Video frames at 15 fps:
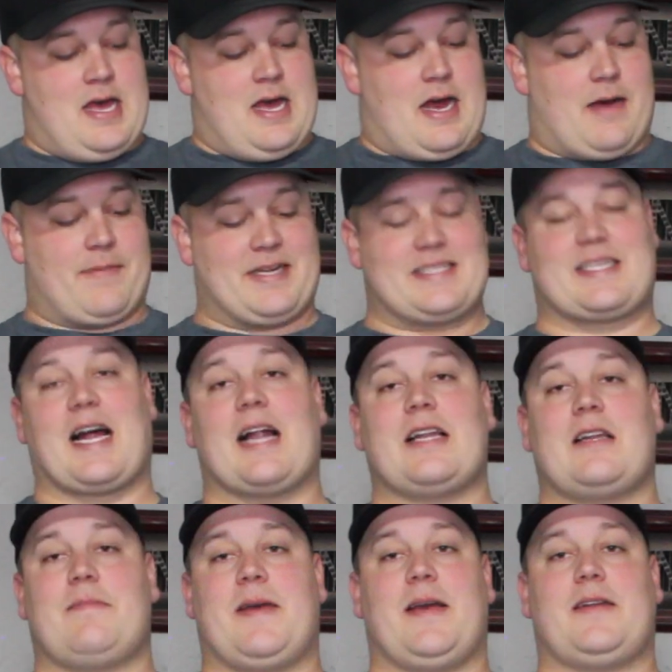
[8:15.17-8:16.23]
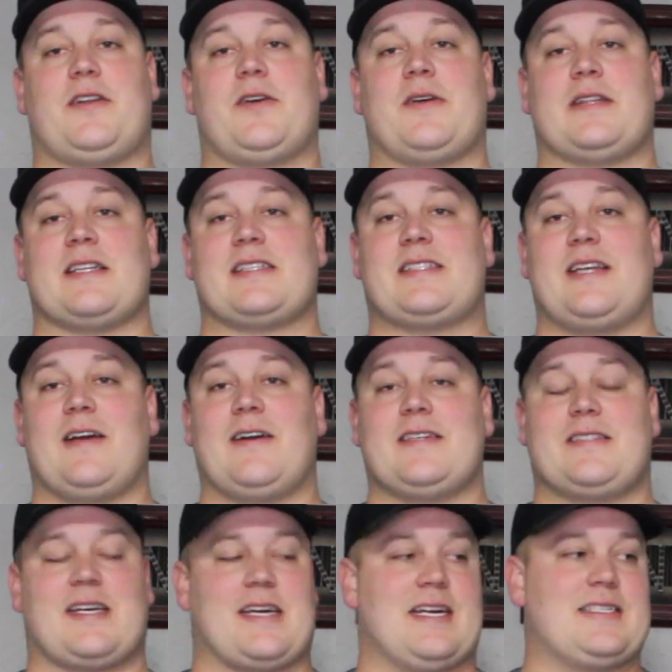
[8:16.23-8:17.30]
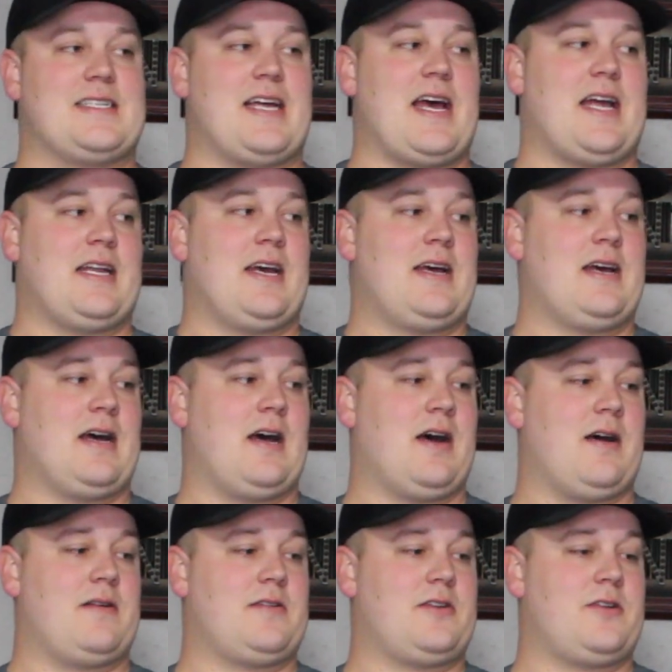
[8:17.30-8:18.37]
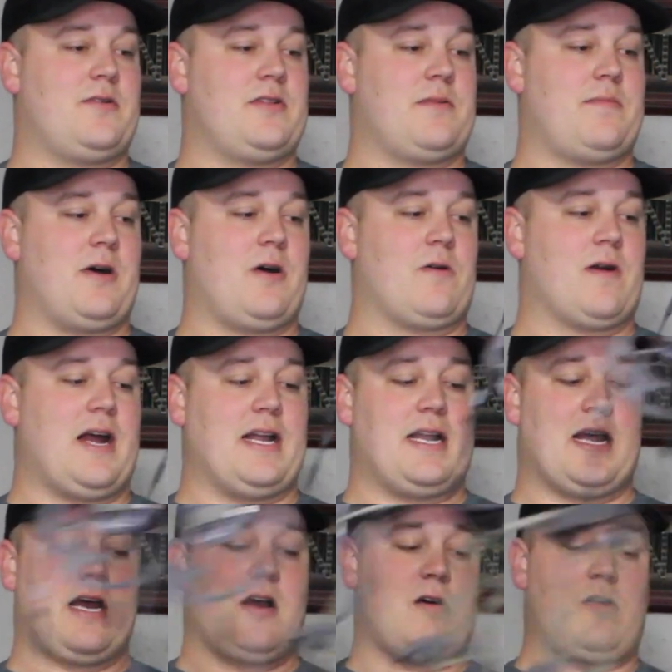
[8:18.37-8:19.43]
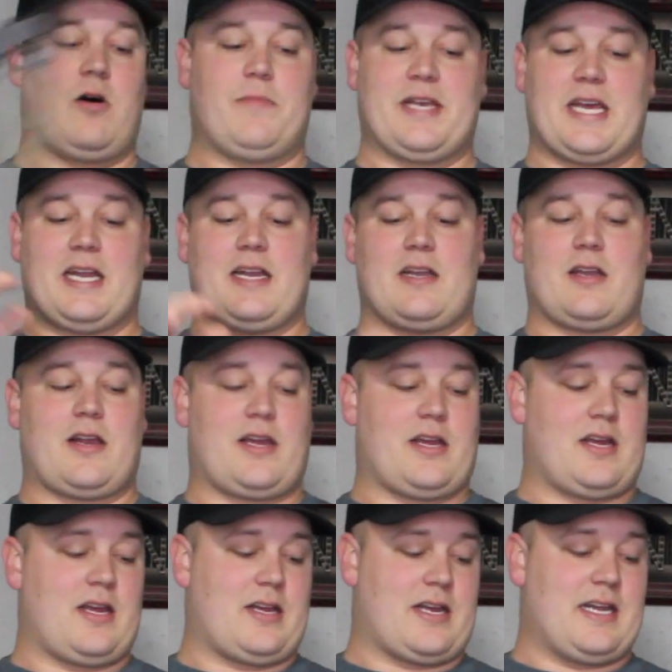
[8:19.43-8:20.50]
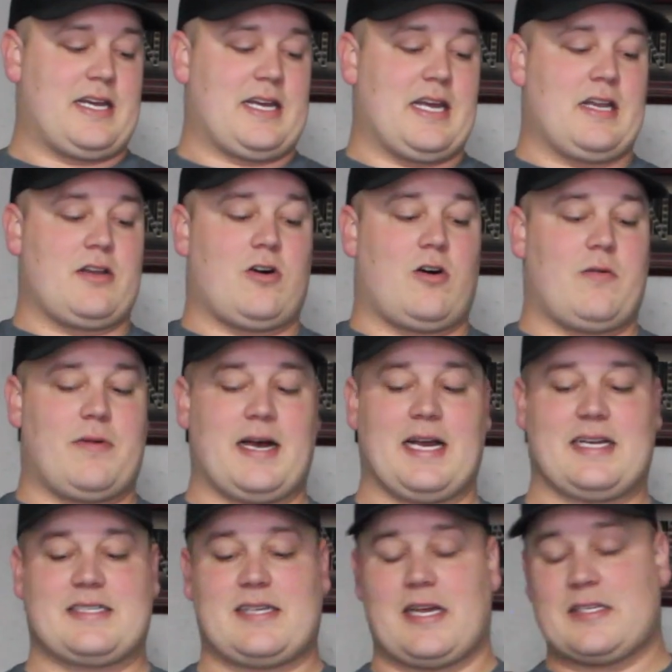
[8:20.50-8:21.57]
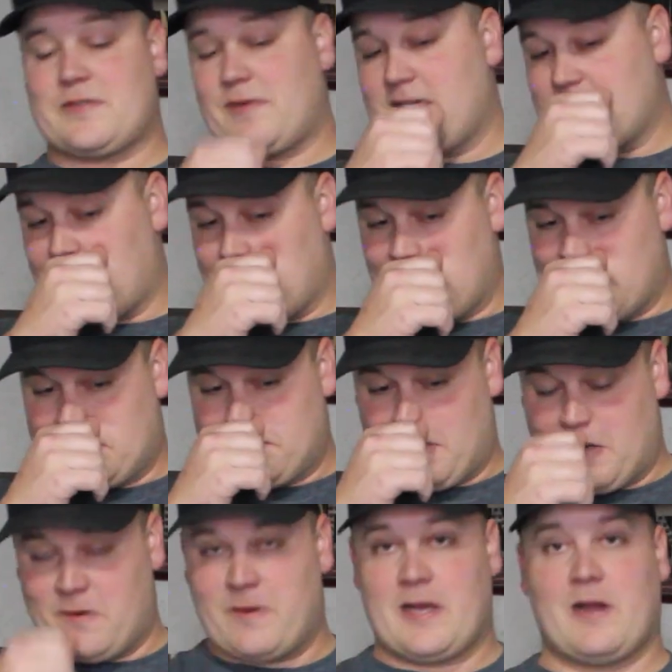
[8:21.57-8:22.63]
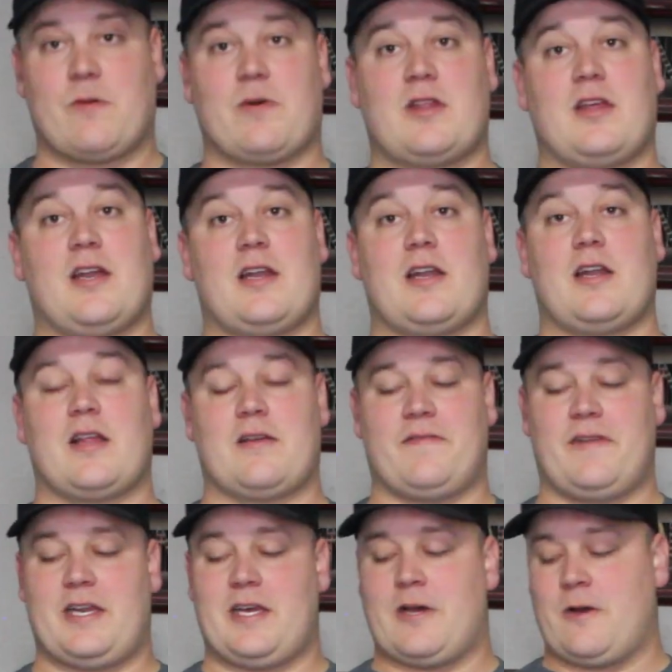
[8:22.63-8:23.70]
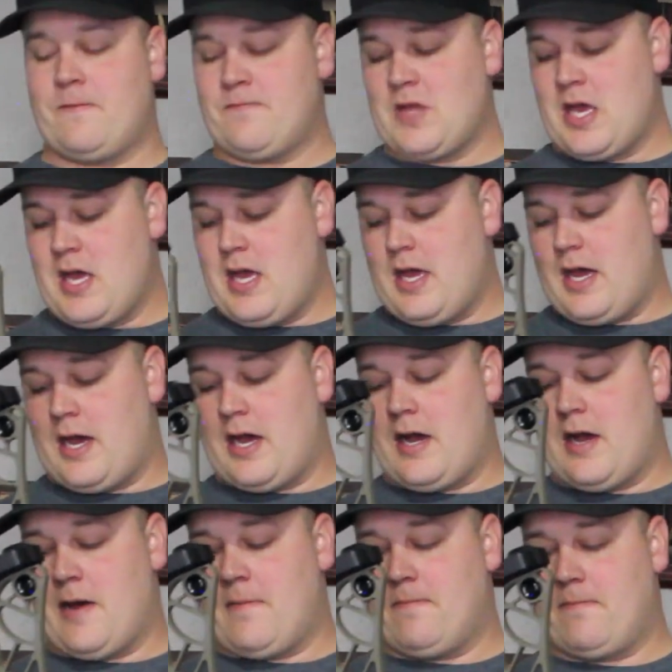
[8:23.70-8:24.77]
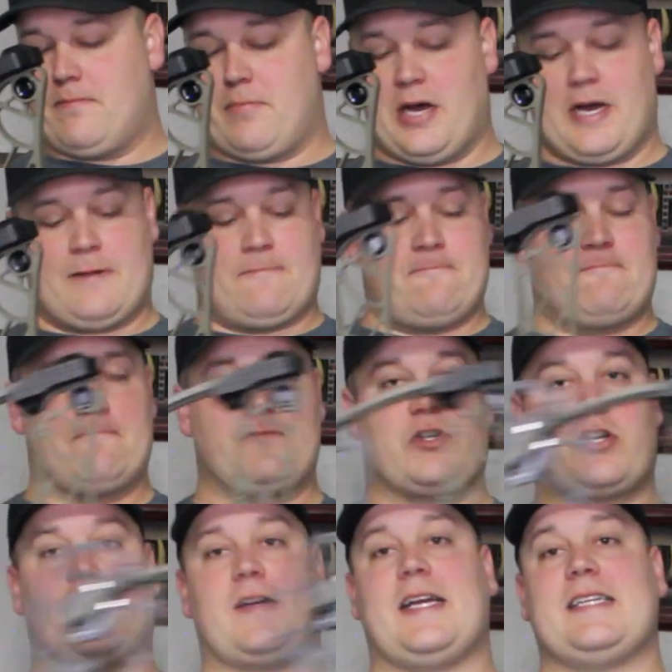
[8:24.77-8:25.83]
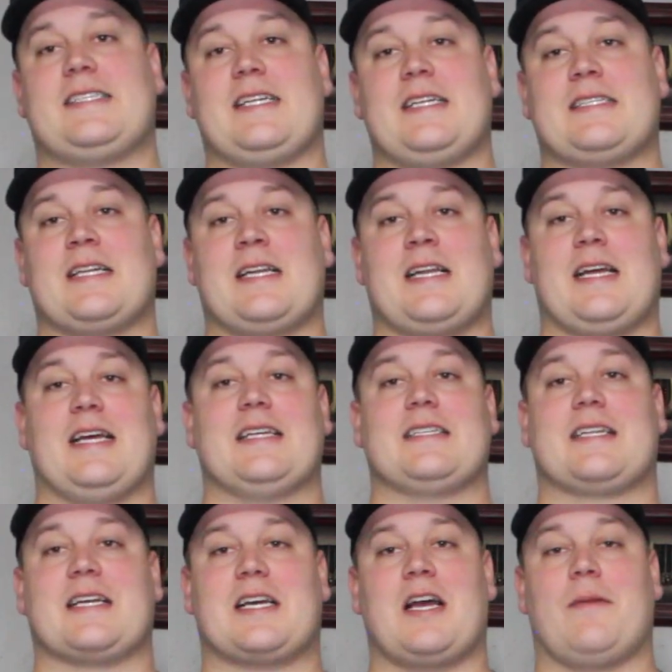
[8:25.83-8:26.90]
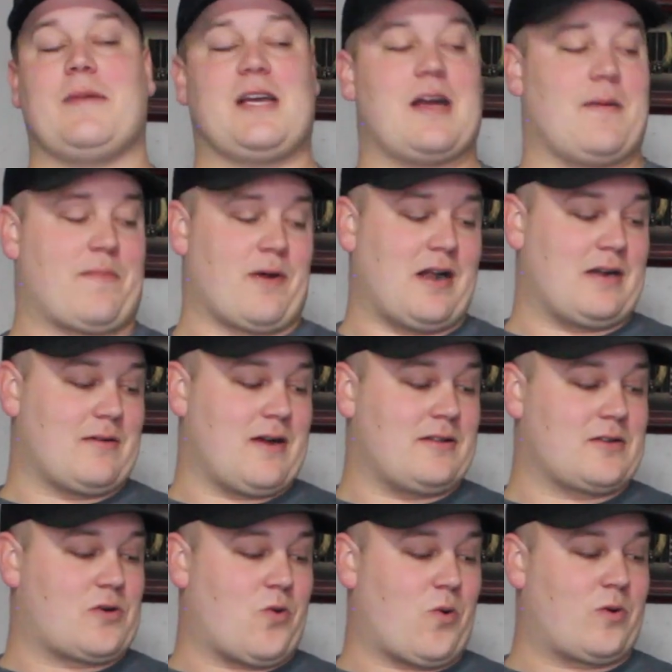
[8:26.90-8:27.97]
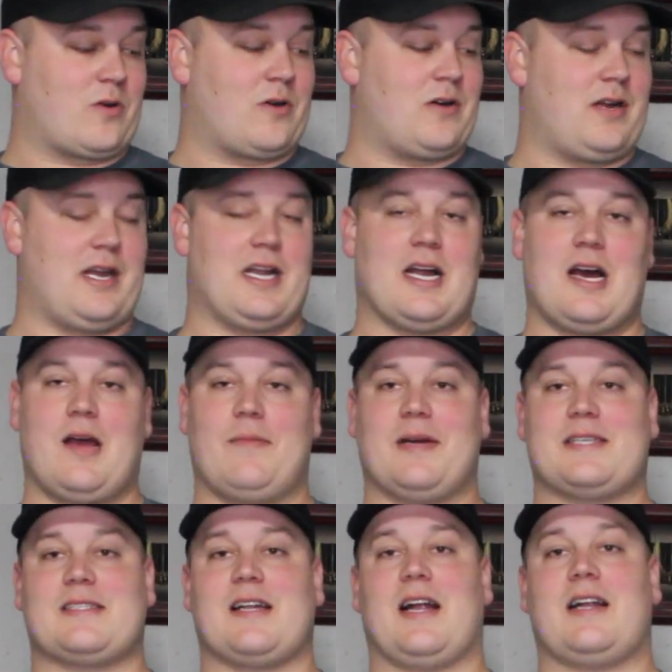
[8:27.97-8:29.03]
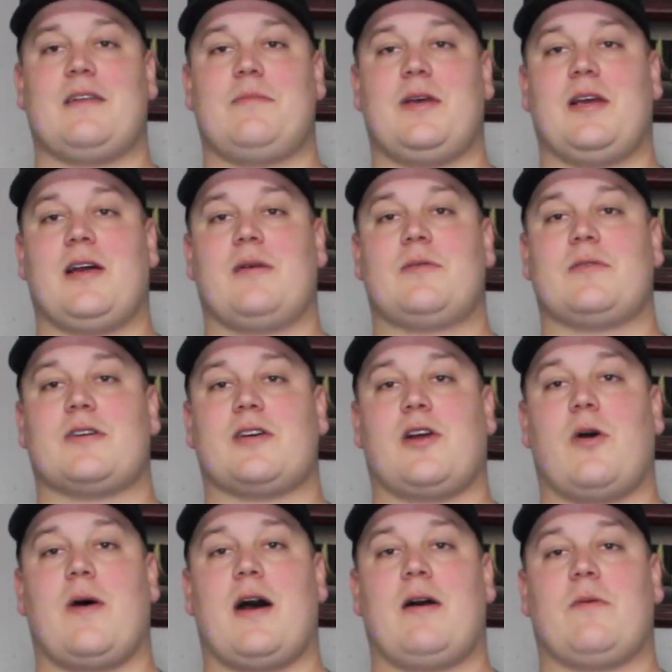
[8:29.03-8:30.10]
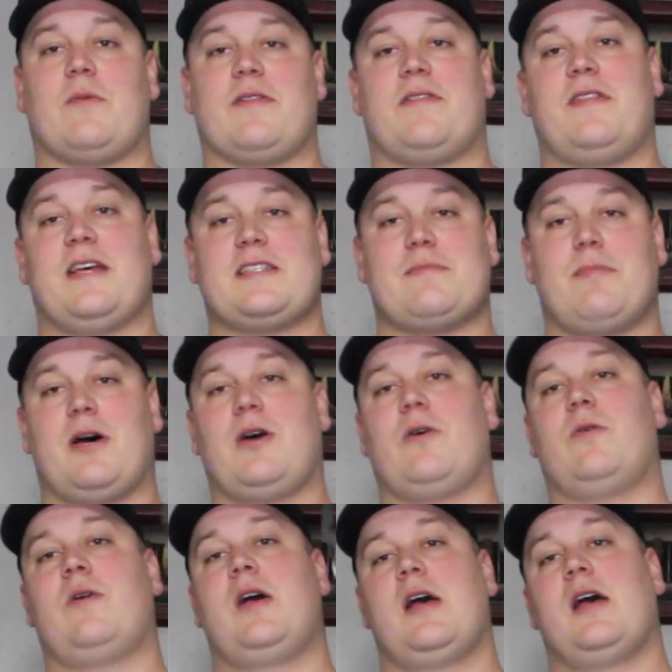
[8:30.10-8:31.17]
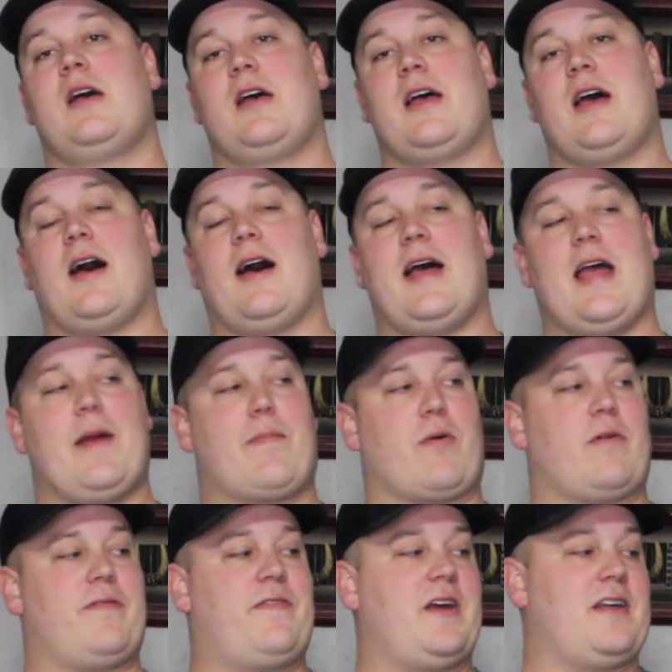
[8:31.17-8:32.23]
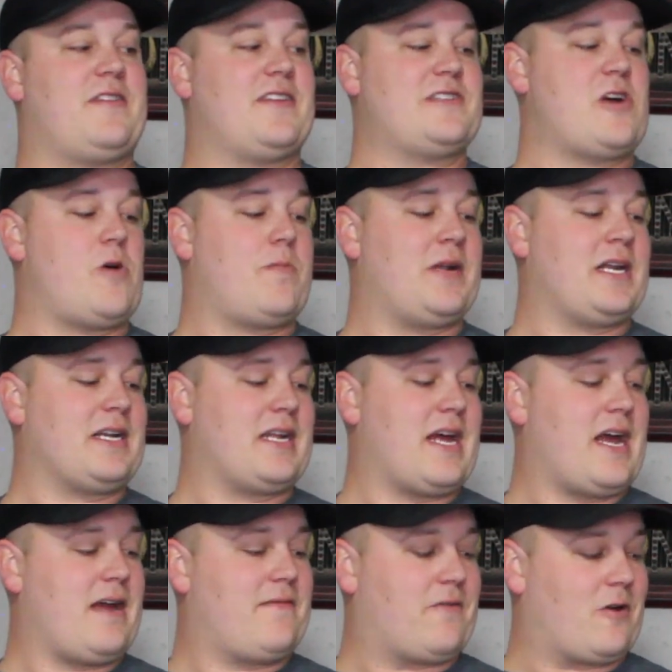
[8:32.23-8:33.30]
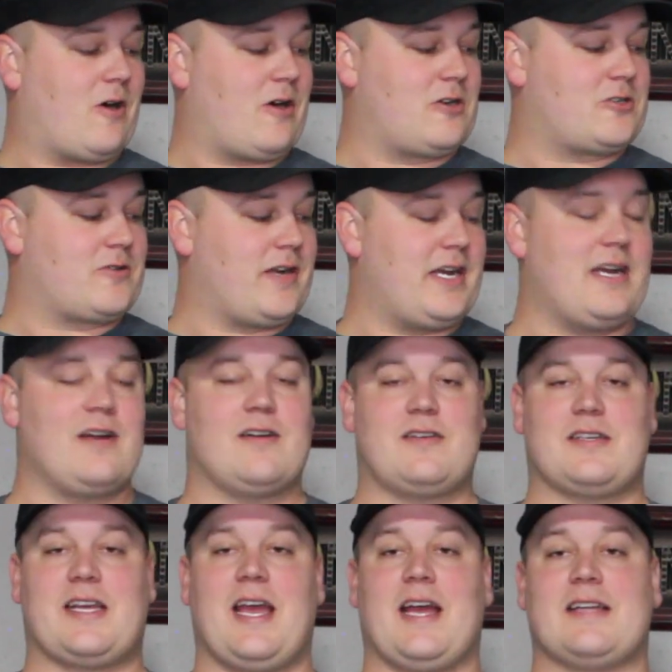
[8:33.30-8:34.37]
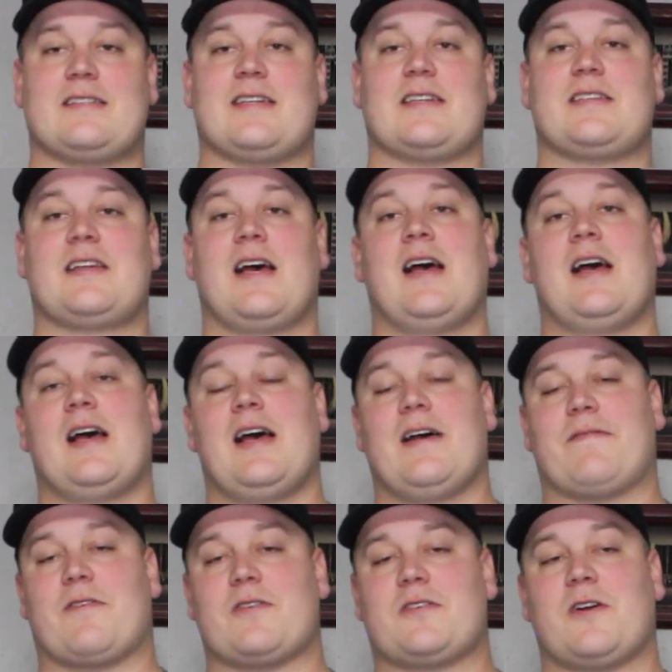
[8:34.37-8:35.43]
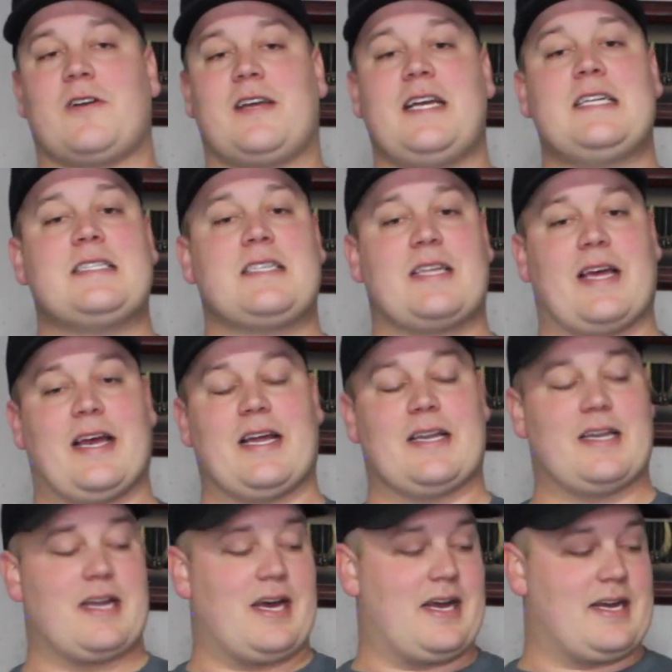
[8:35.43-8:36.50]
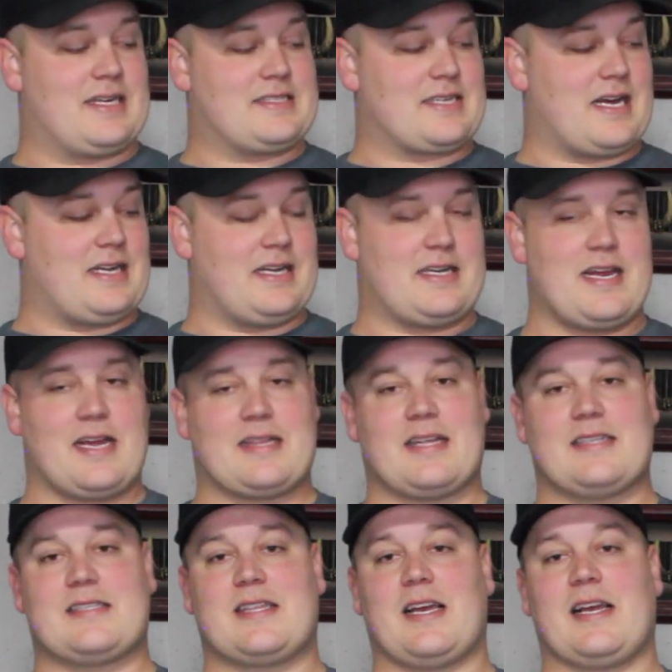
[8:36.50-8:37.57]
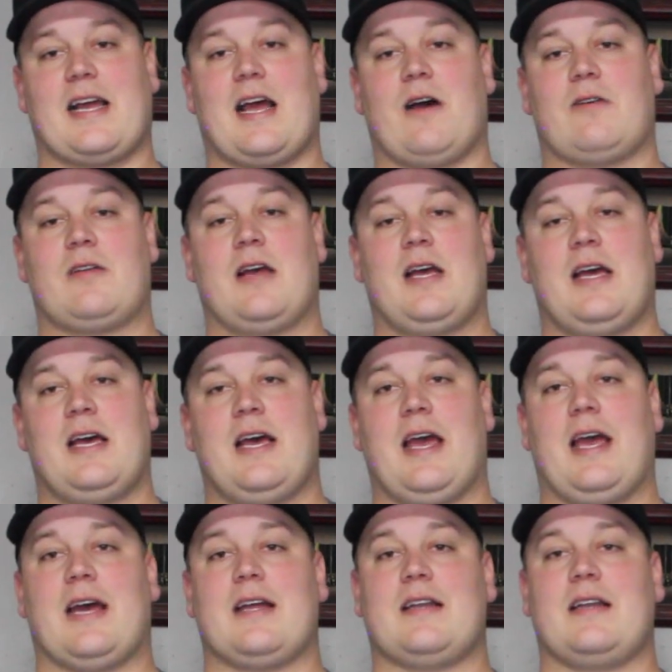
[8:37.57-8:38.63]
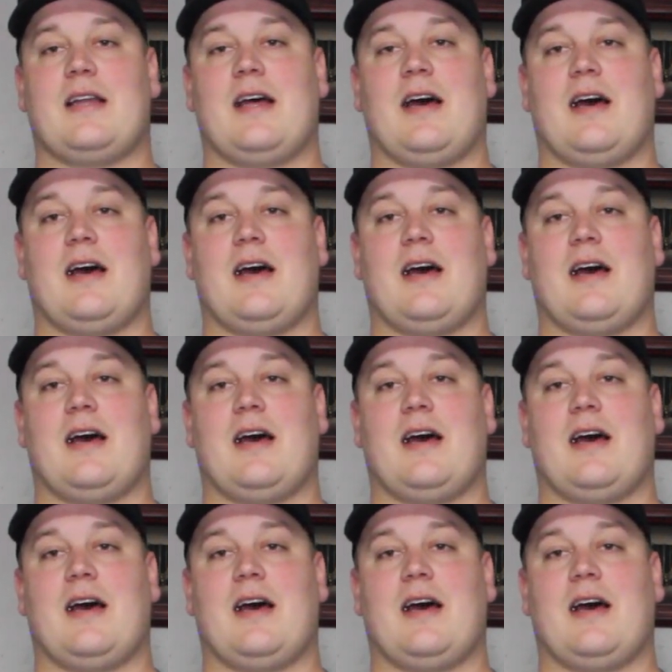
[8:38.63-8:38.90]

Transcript: I'm excited to be doing this series. Like I said, doing the bow right now. I'll be getting into all my accessories on this bow here in another video. But turkey season is coming up right around the corner, and I am excited to be able to go out with this bow. April 5th is opening day for archery here in Kansas for turkeys, and excited to take this thing out and